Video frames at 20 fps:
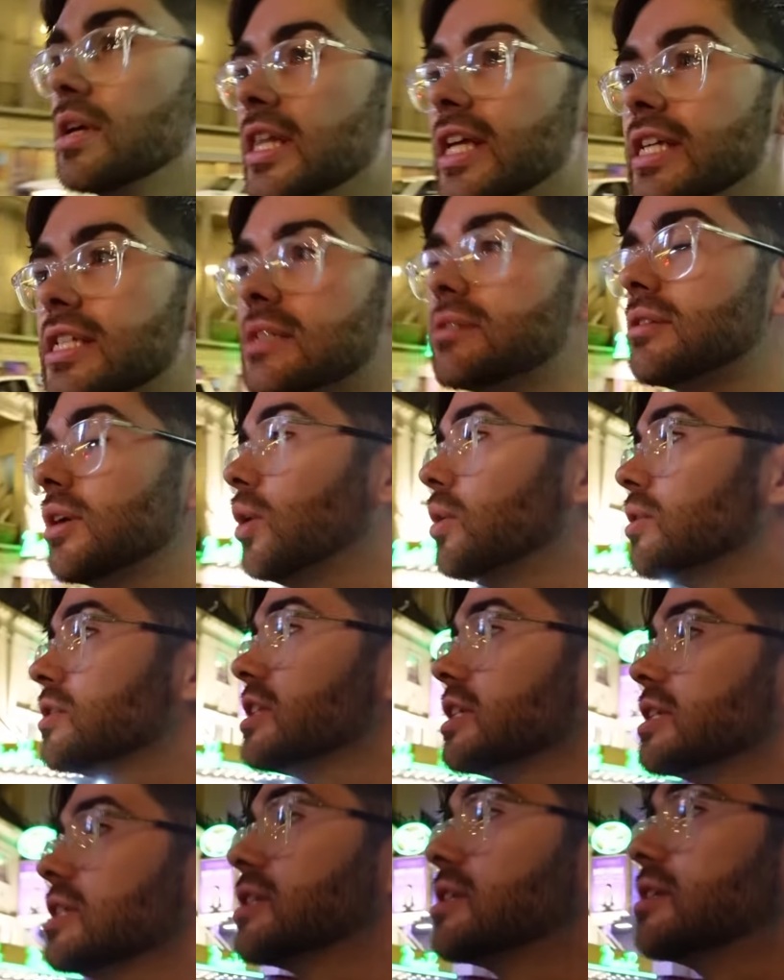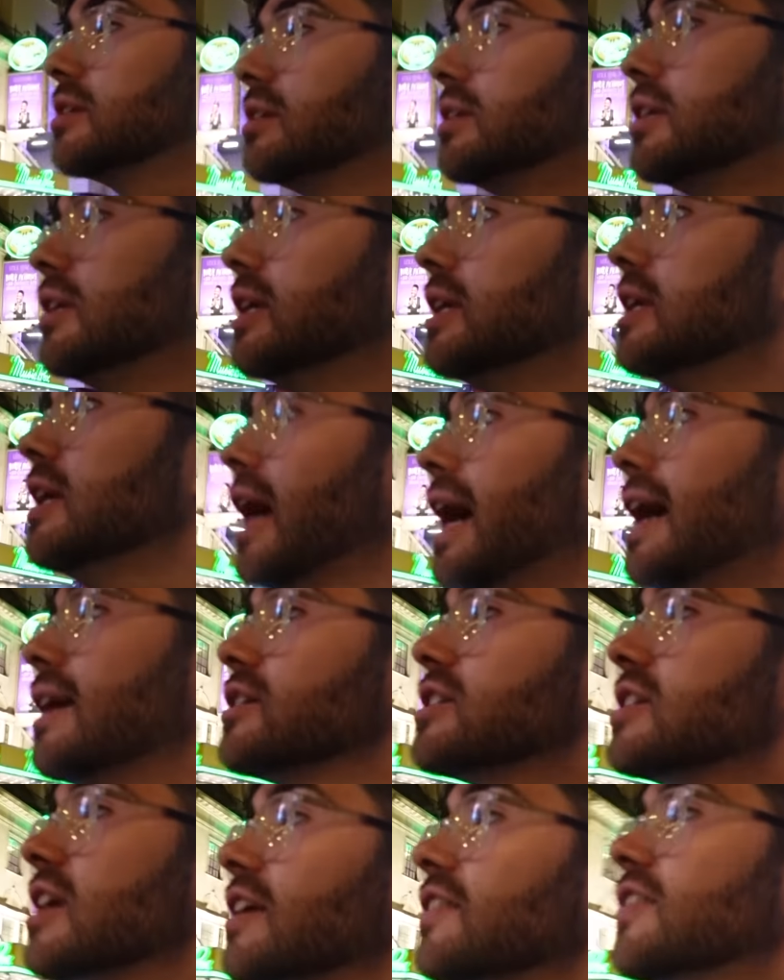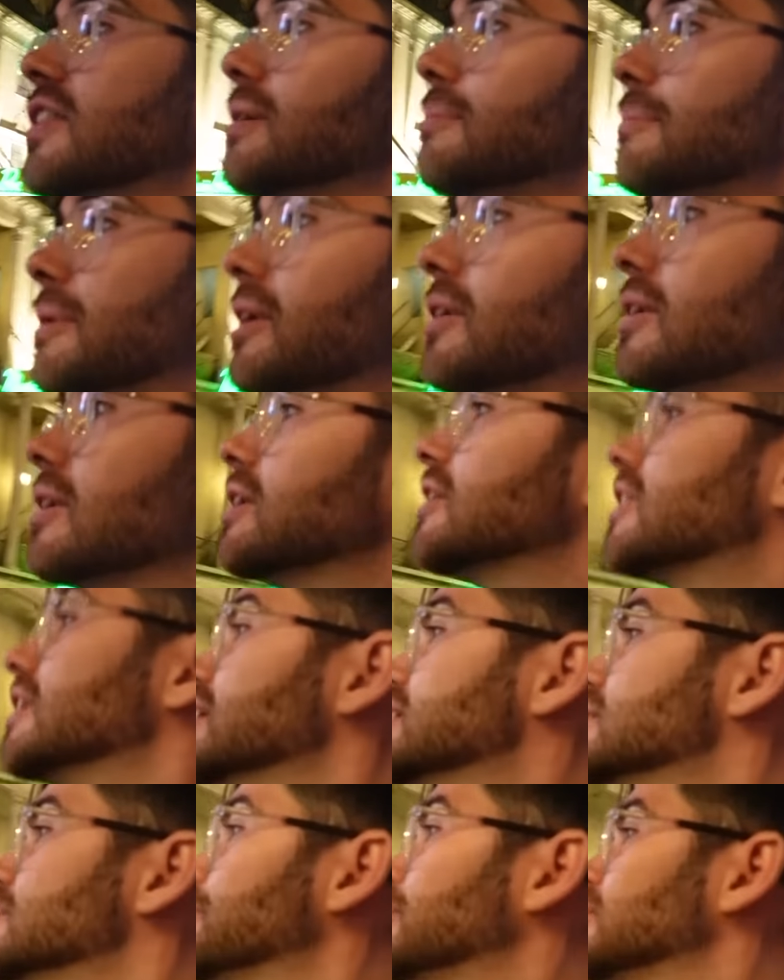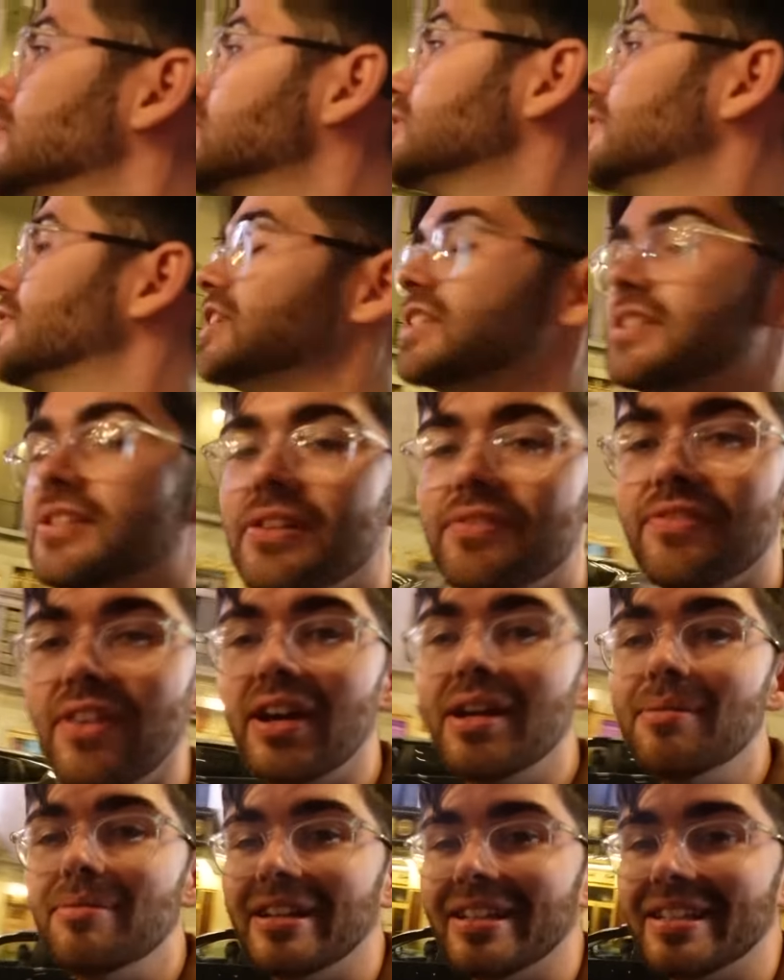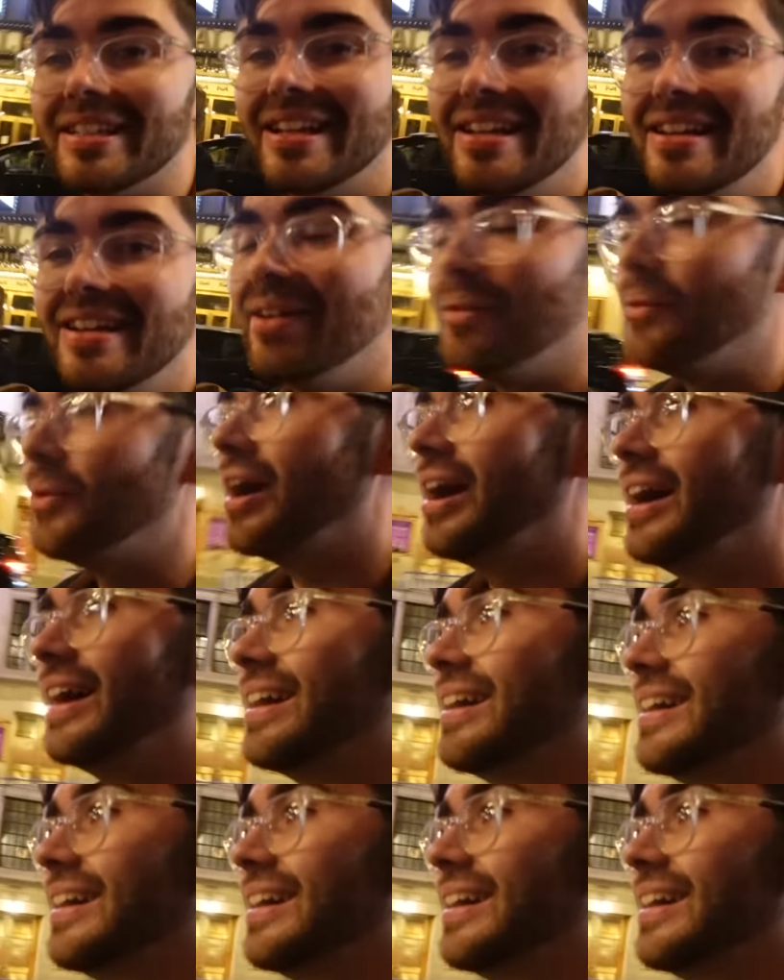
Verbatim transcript: there's horses outside of the Imperial Theatre box office. You why? Why?